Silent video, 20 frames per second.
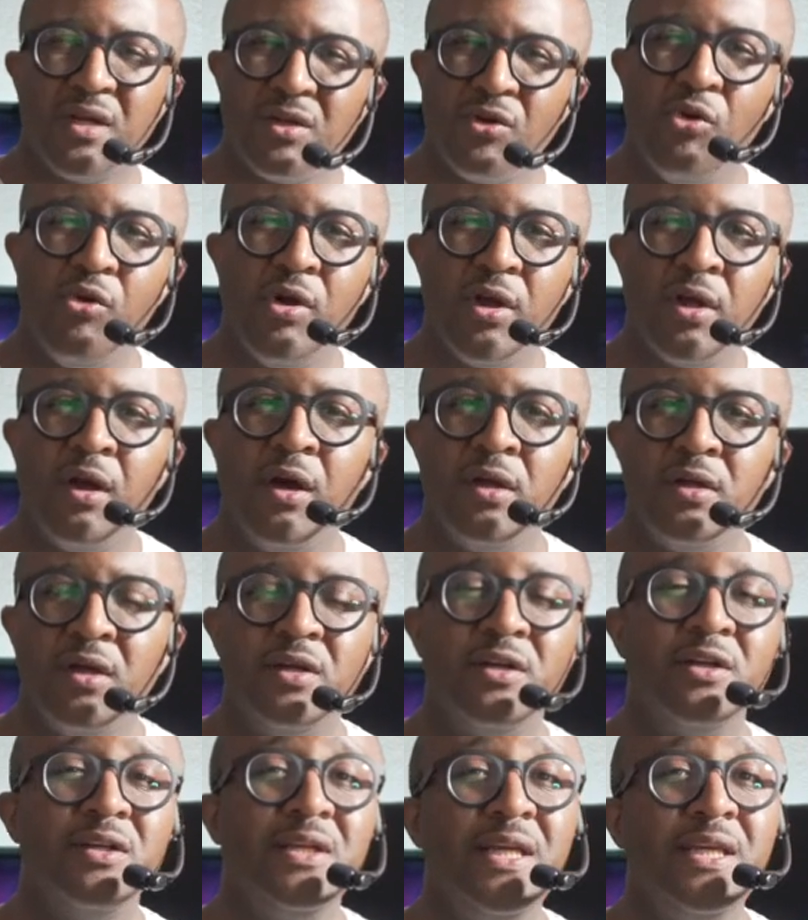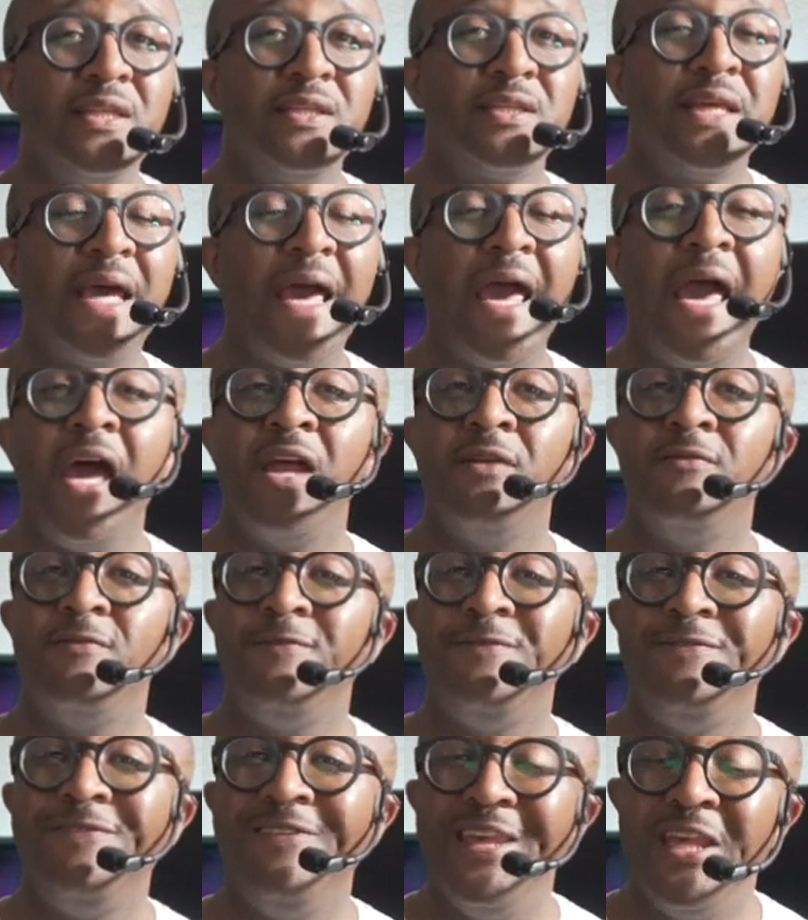going on underneath to add
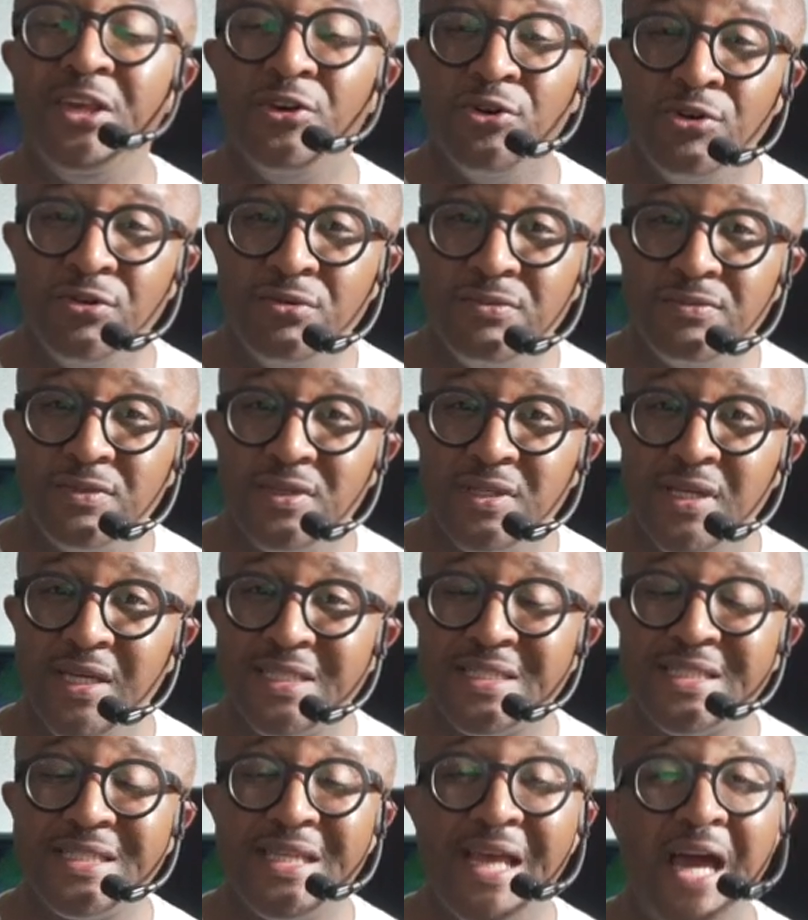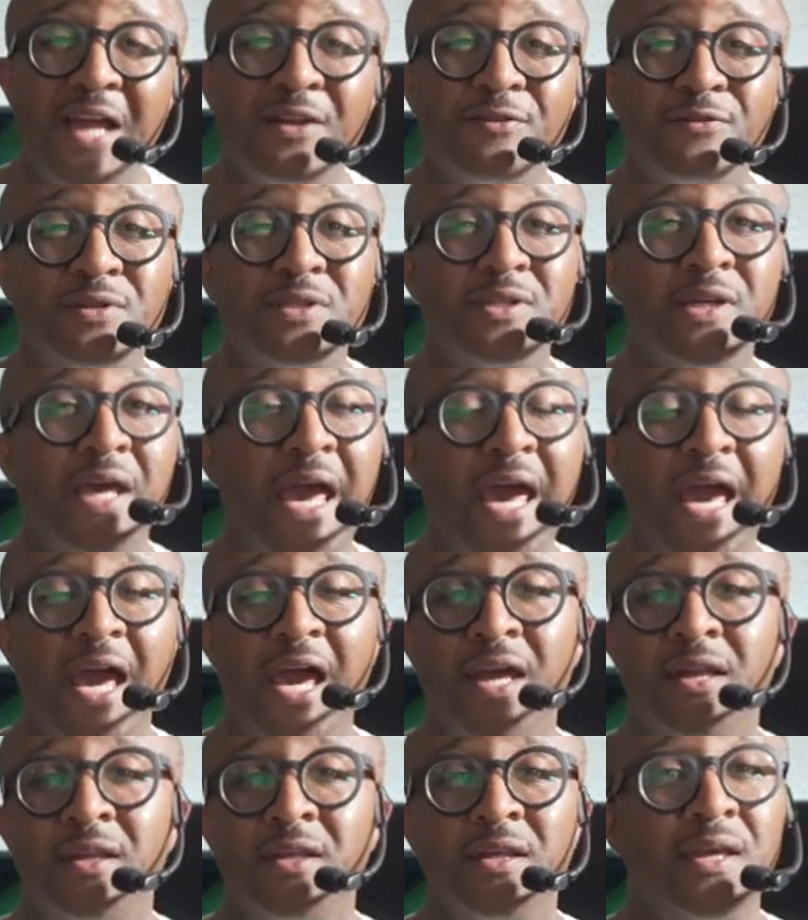feel. It's not to
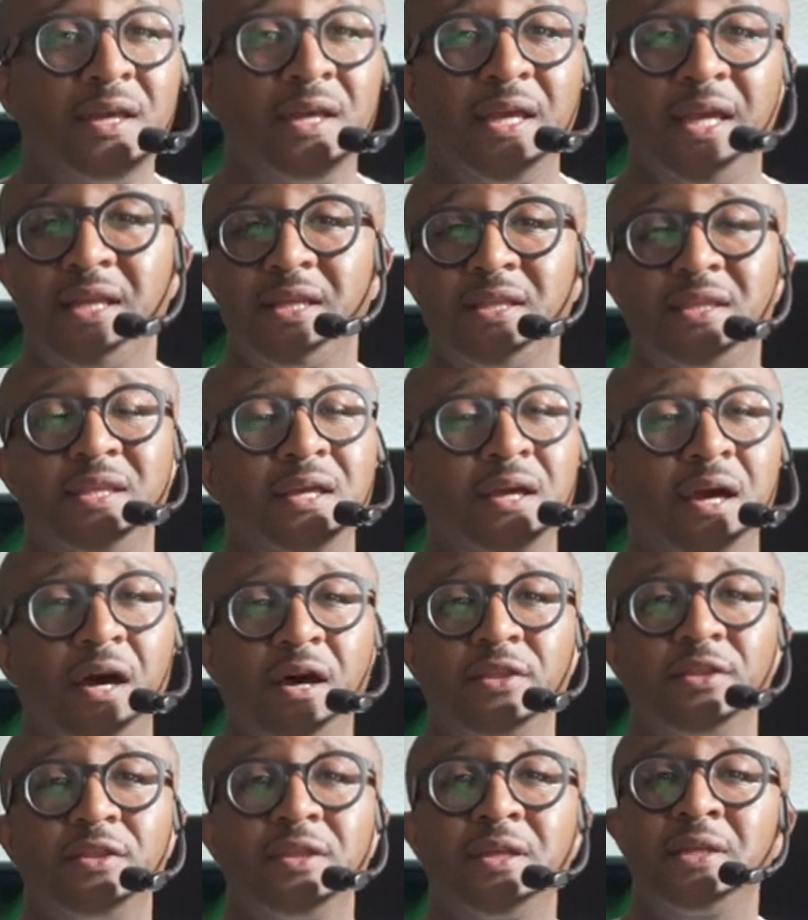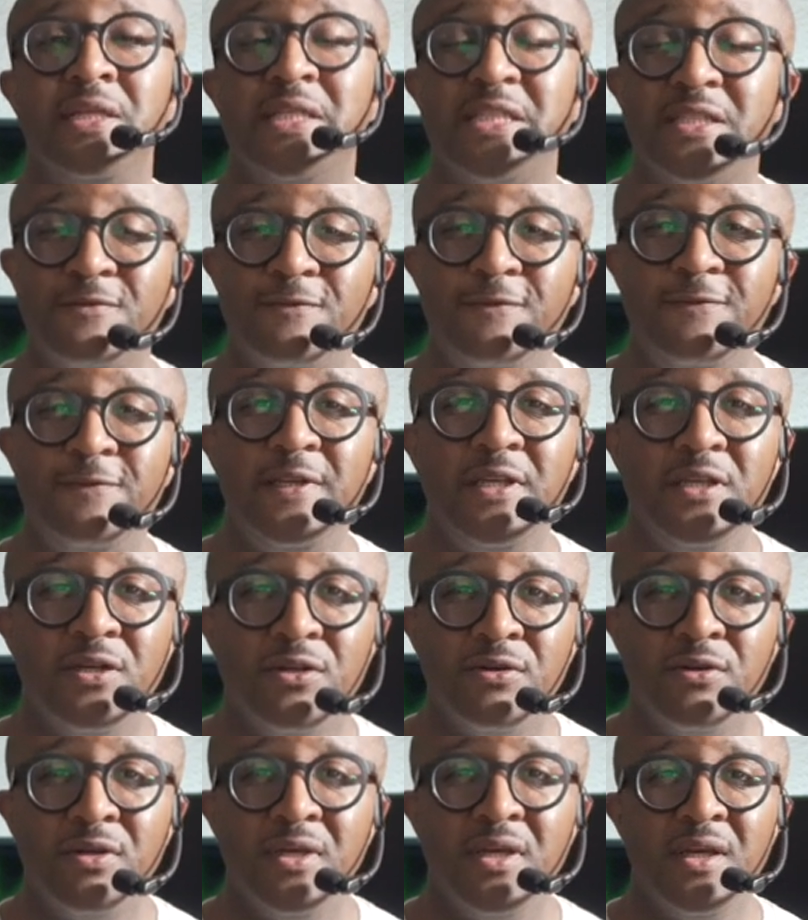add anything other than just
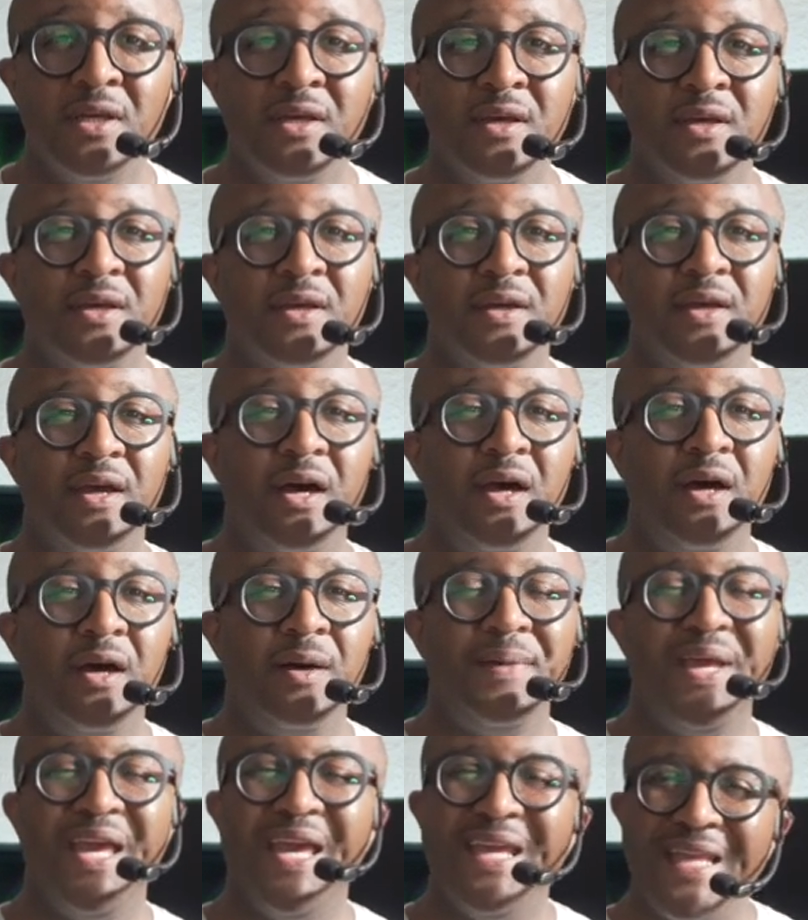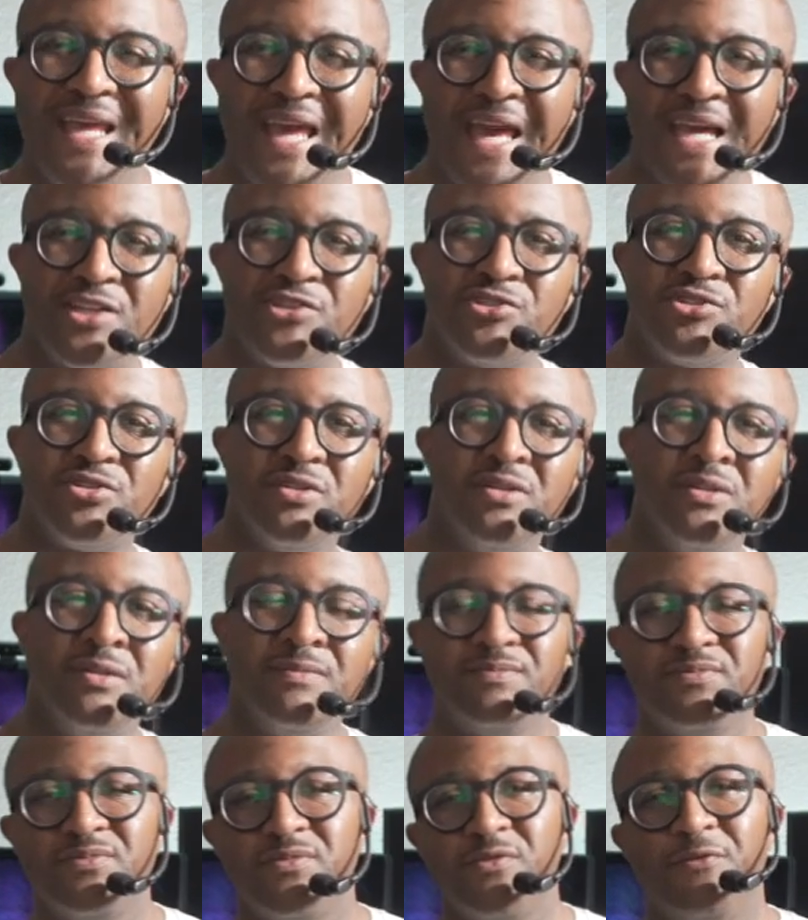feel um, and extra
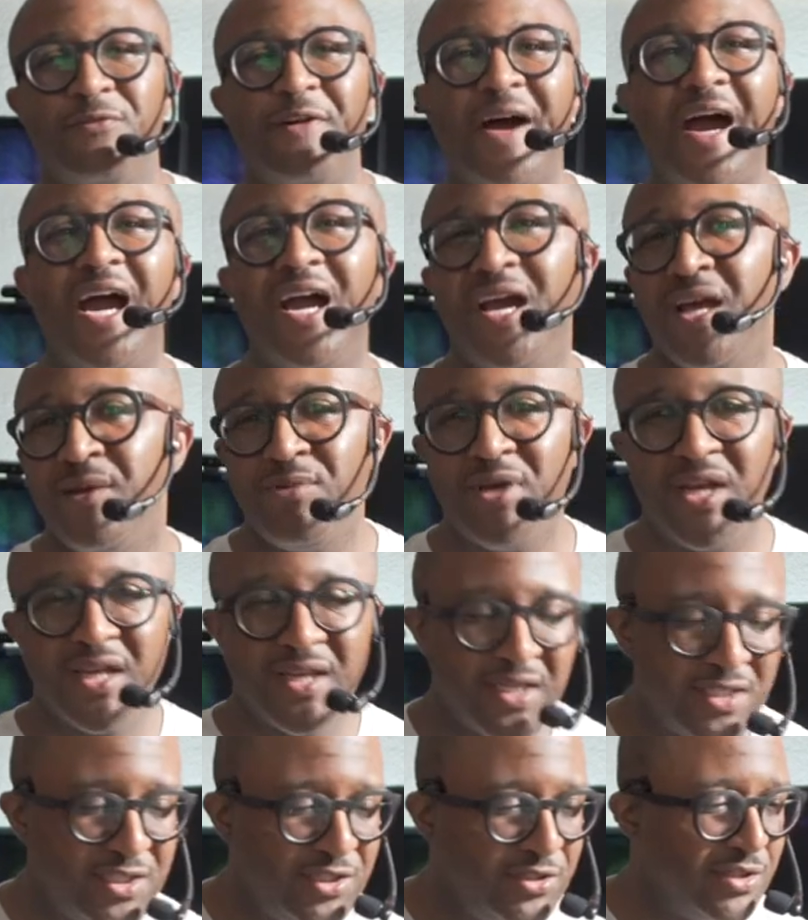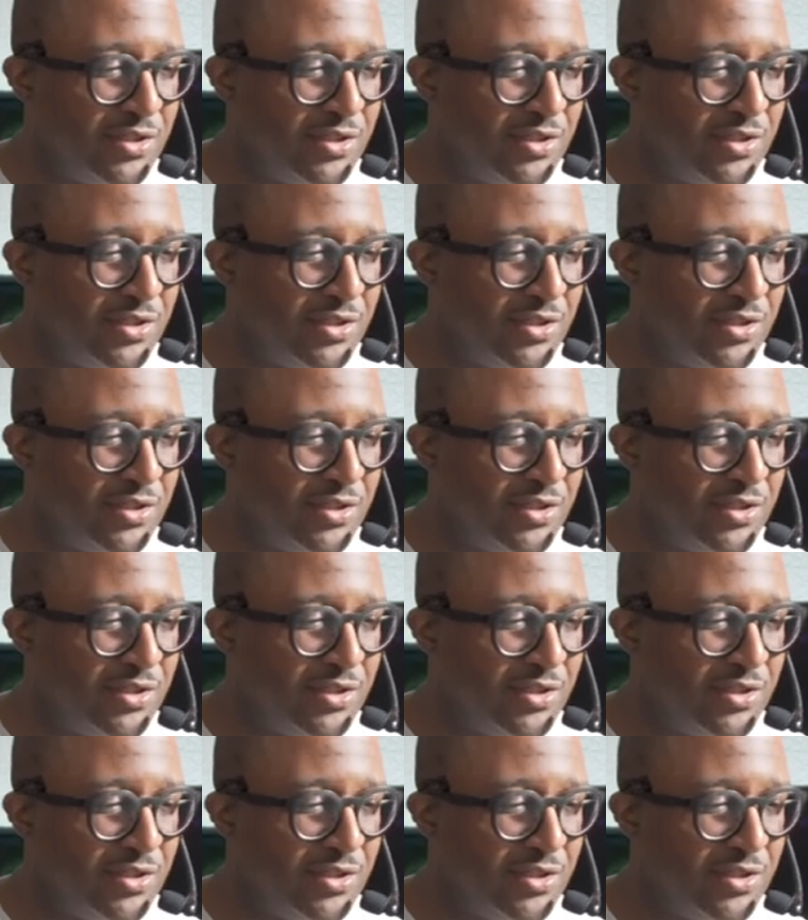vibe, I guess you